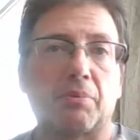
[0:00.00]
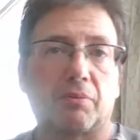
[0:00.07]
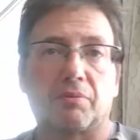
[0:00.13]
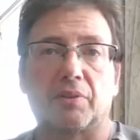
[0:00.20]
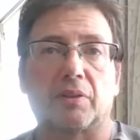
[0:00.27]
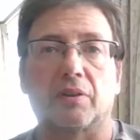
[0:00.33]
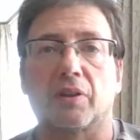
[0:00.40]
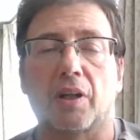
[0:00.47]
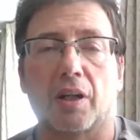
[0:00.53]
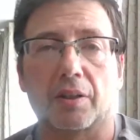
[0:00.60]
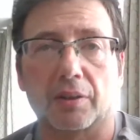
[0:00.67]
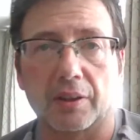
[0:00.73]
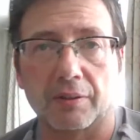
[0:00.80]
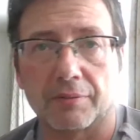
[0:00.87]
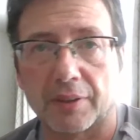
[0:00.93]
will
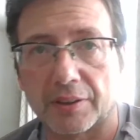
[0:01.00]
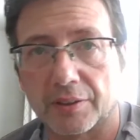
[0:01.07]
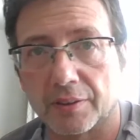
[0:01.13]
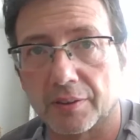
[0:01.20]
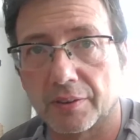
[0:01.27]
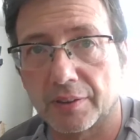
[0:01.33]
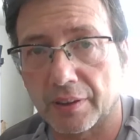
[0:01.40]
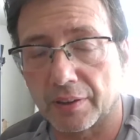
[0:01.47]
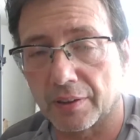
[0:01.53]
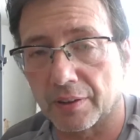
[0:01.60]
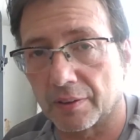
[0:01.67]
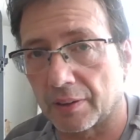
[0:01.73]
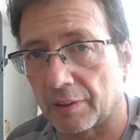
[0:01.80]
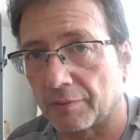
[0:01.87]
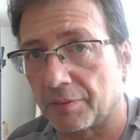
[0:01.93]
rather invest in
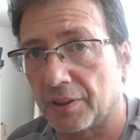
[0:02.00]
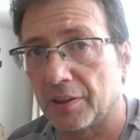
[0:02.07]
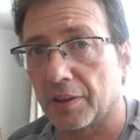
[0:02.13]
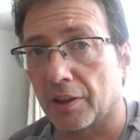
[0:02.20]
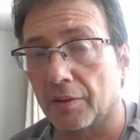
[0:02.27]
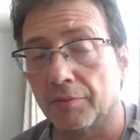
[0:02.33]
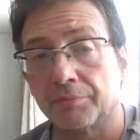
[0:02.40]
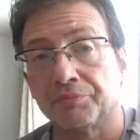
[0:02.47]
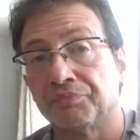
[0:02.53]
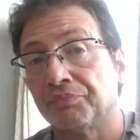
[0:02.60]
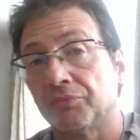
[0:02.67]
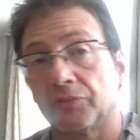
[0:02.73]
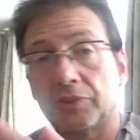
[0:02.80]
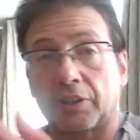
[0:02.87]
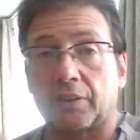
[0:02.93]
Nvidia
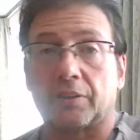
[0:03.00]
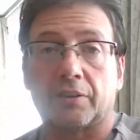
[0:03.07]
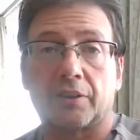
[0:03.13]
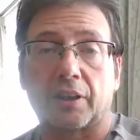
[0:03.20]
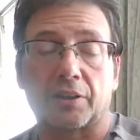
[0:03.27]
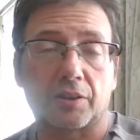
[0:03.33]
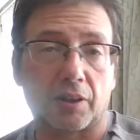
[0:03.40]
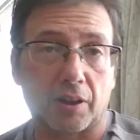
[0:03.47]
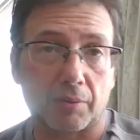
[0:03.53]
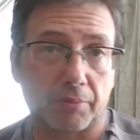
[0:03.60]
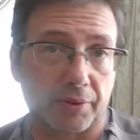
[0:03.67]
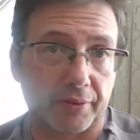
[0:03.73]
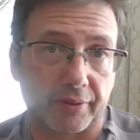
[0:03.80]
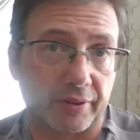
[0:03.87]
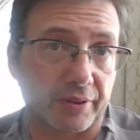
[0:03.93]
than in Tesla.
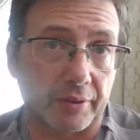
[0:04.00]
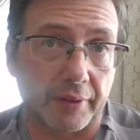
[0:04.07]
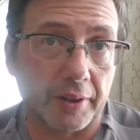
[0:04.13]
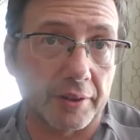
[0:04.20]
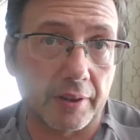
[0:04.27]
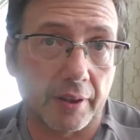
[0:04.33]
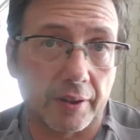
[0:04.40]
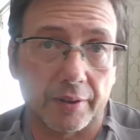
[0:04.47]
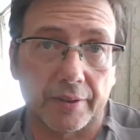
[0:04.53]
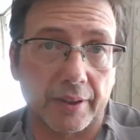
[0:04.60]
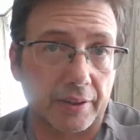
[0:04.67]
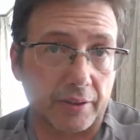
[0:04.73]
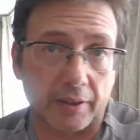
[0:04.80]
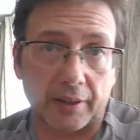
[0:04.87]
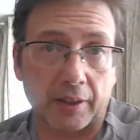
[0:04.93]
But the strange thing is
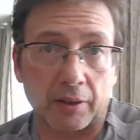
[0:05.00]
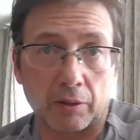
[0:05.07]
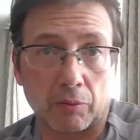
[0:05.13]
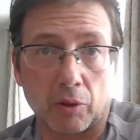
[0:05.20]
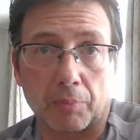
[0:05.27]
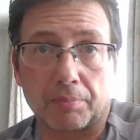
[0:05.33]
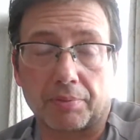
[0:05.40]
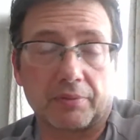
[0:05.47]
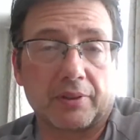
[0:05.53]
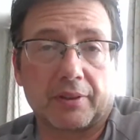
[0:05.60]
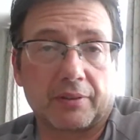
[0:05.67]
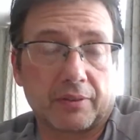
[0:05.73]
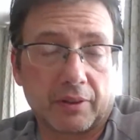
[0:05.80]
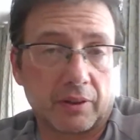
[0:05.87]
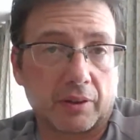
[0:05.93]
Tesla can go up
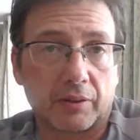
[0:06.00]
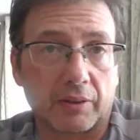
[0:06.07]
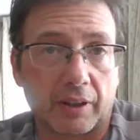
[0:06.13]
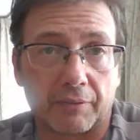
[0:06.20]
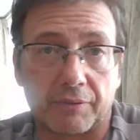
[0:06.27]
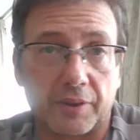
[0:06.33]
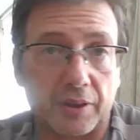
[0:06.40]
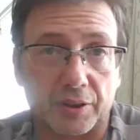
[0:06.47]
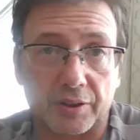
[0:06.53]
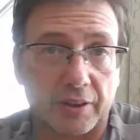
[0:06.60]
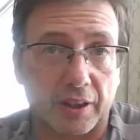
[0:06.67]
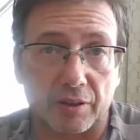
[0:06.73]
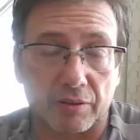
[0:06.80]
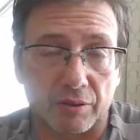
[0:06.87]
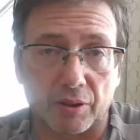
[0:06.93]
and Nvidia
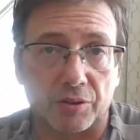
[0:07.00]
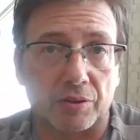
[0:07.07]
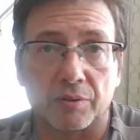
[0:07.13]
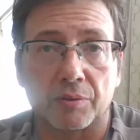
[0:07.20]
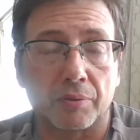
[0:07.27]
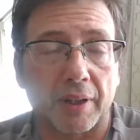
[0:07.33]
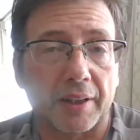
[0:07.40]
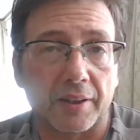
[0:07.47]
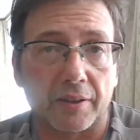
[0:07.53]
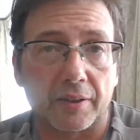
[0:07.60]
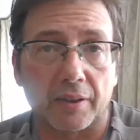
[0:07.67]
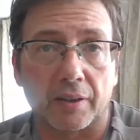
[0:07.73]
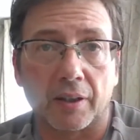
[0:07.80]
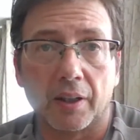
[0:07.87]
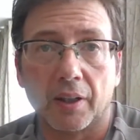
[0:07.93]
stays doesn't do
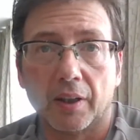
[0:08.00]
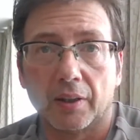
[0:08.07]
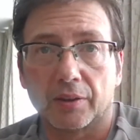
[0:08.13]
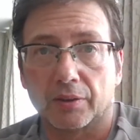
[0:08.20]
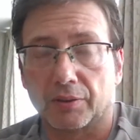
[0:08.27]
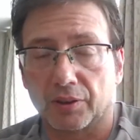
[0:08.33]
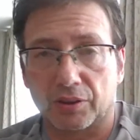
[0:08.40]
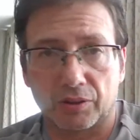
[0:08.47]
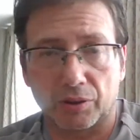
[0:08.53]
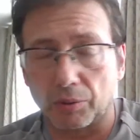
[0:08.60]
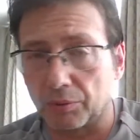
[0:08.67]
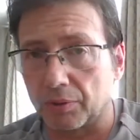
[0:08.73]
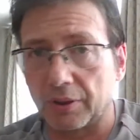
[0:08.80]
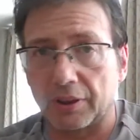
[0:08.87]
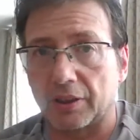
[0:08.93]
anything. So this is
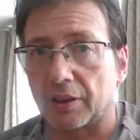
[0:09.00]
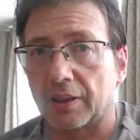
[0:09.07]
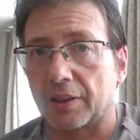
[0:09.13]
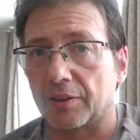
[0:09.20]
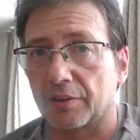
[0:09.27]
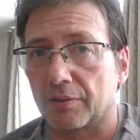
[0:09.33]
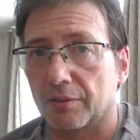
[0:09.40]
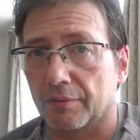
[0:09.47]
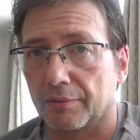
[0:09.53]
totally against